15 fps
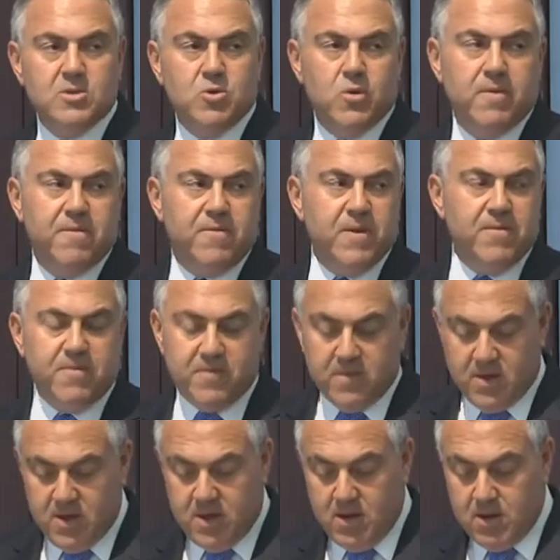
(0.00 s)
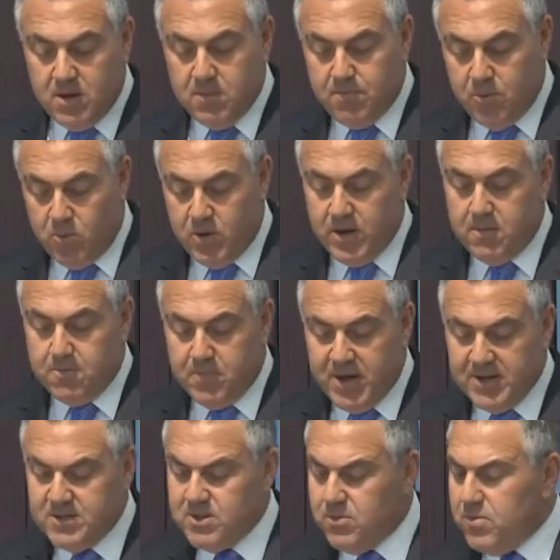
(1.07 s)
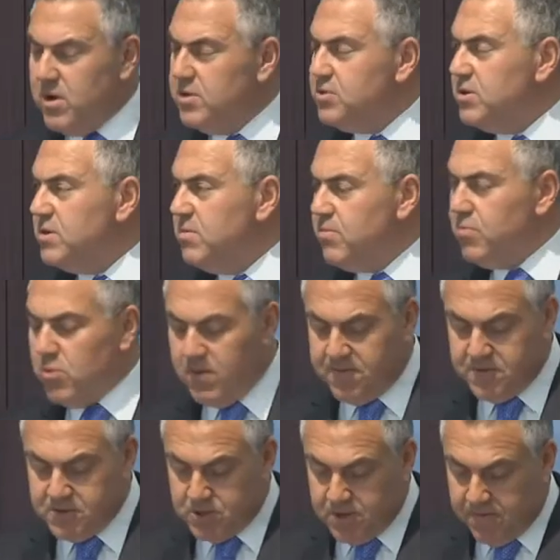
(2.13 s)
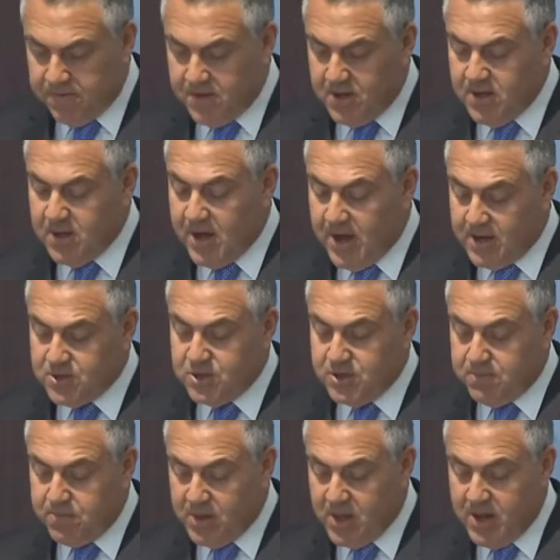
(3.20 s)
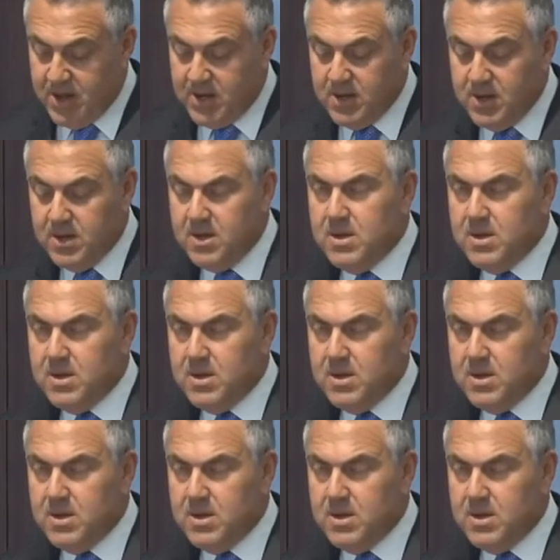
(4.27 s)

to a 15 point base erosion and profit shifting action plan